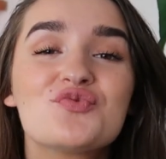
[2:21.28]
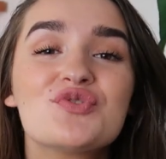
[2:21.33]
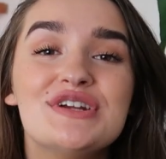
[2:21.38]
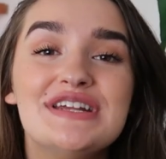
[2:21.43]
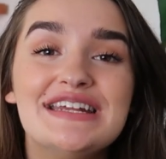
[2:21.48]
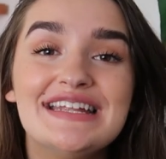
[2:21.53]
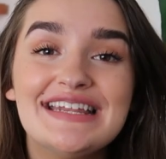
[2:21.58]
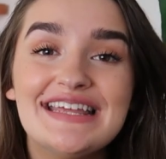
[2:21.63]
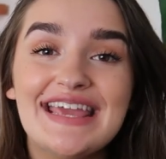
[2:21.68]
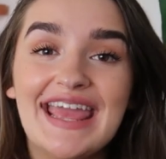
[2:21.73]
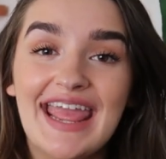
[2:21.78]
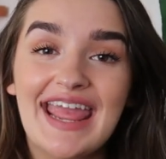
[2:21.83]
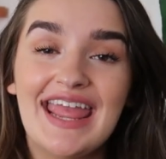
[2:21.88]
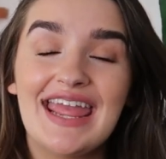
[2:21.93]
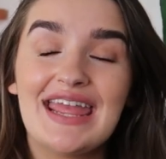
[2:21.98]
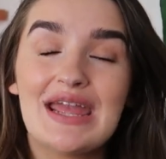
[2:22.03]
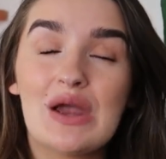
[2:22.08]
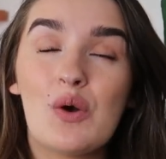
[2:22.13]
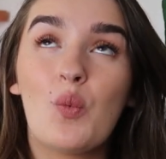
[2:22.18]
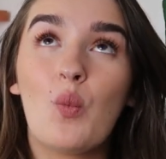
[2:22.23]
really
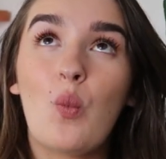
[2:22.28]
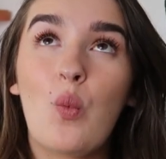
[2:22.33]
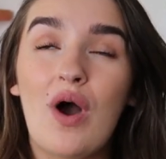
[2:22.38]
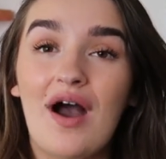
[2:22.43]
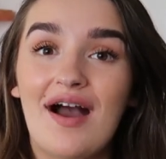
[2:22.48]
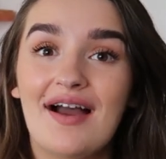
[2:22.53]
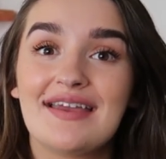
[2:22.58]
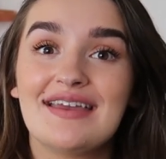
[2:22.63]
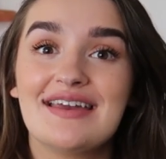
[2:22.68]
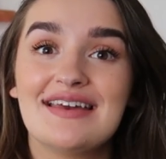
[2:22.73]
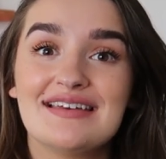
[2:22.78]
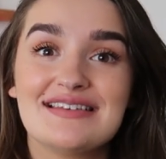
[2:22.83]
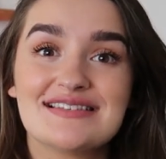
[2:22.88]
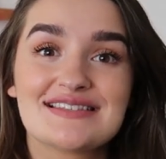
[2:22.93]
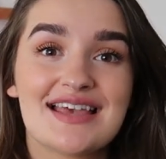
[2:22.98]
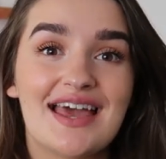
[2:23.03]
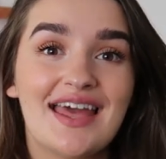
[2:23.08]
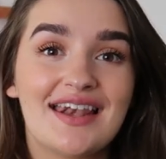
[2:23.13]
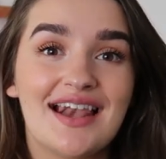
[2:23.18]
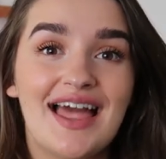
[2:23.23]
hate wires
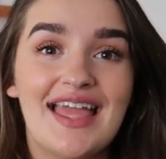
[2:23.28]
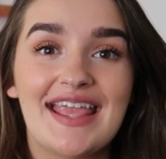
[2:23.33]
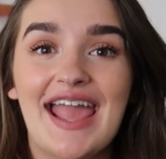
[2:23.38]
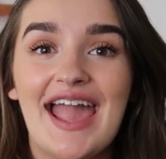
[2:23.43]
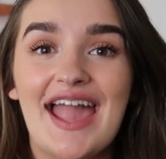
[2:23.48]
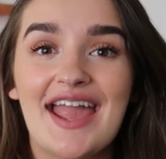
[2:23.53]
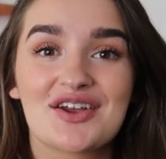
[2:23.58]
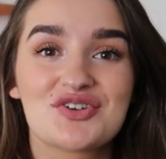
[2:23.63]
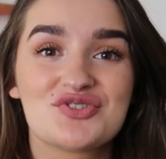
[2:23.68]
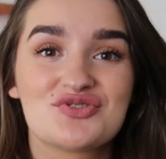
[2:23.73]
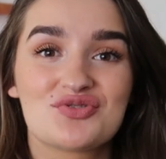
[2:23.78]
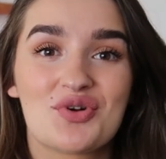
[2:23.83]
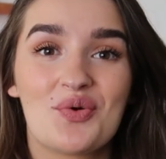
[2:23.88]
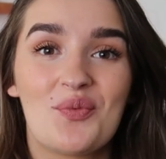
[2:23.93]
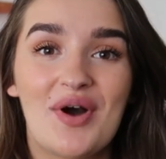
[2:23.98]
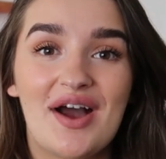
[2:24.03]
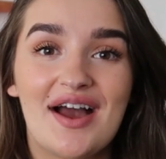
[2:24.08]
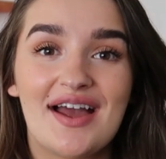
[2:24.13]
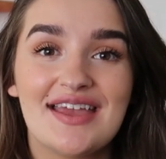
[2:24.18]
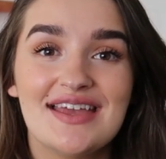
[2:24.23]
and like extra
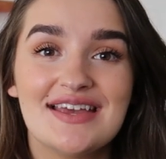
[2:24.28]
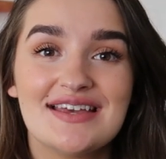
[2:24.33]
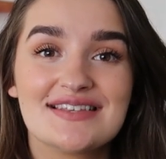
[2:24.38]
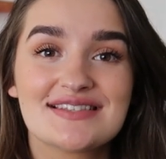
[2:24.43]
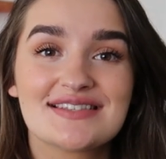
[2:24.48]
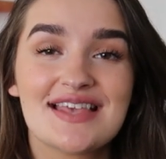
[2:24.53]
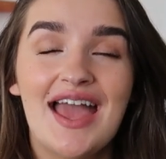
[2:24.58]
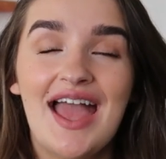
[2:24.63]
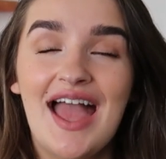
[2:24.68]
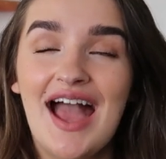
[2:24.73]
wires.